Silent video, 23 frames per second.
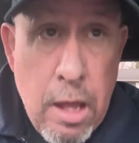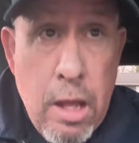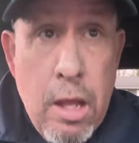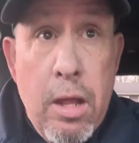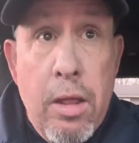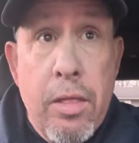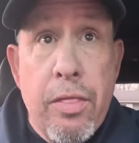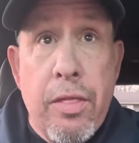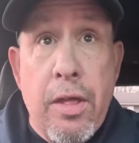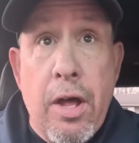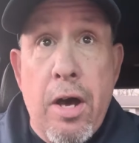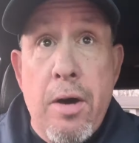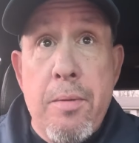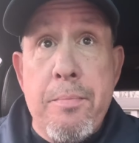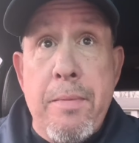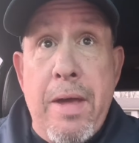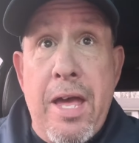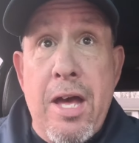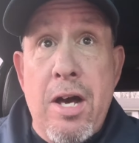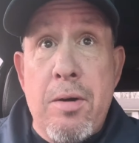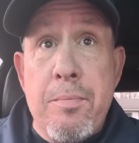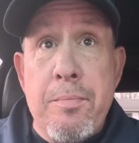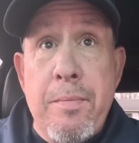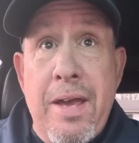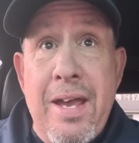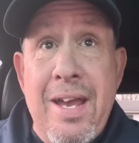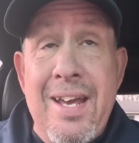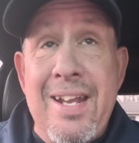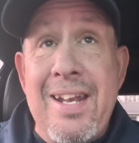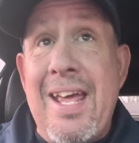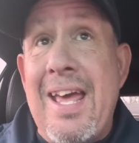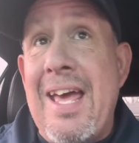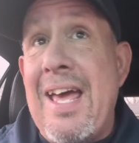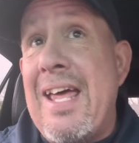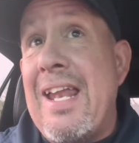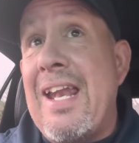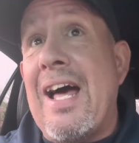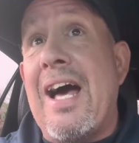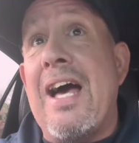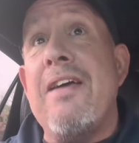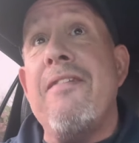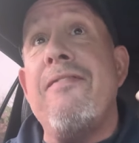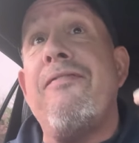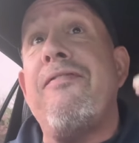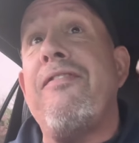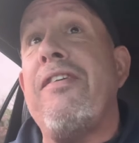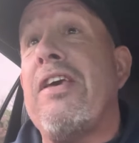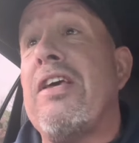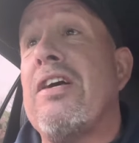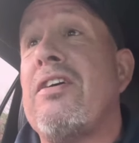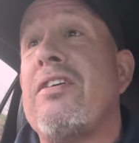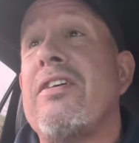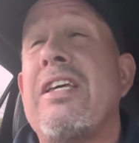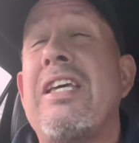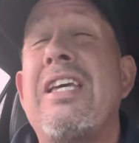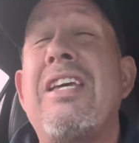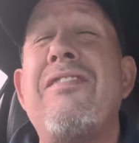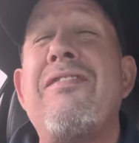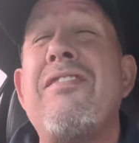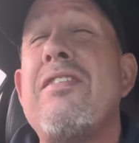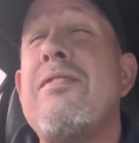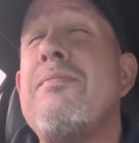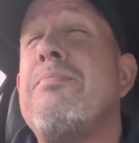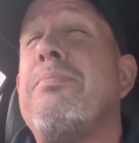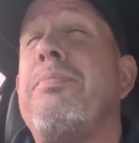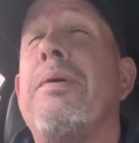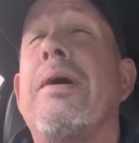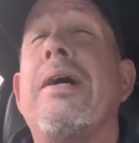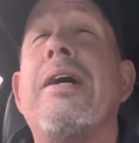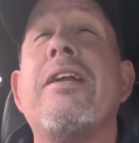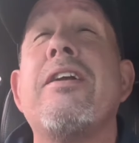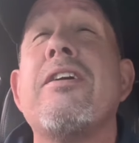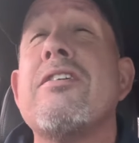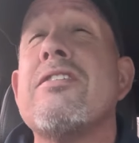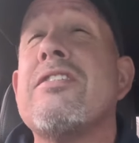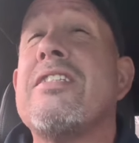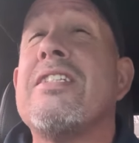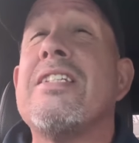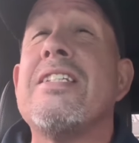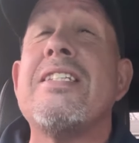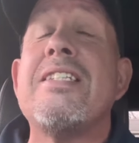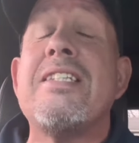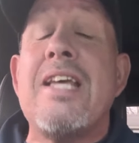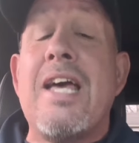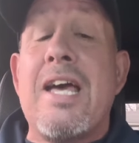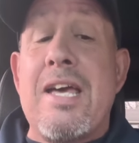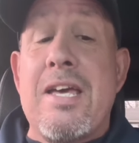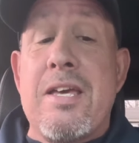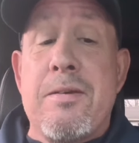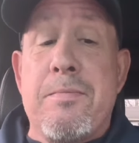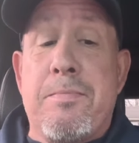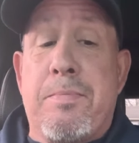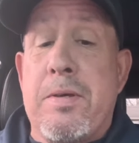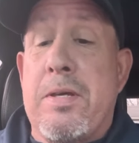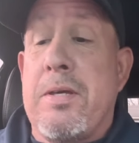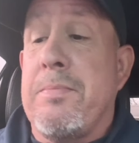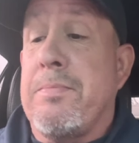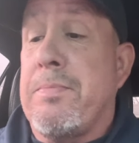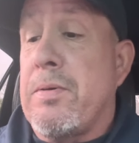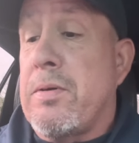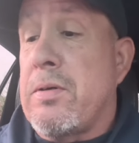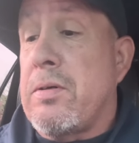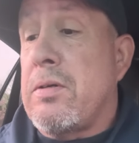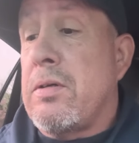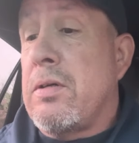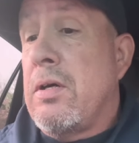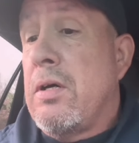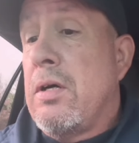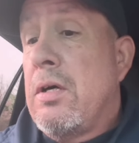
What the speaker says: the Mailman, and I feel even better today, people.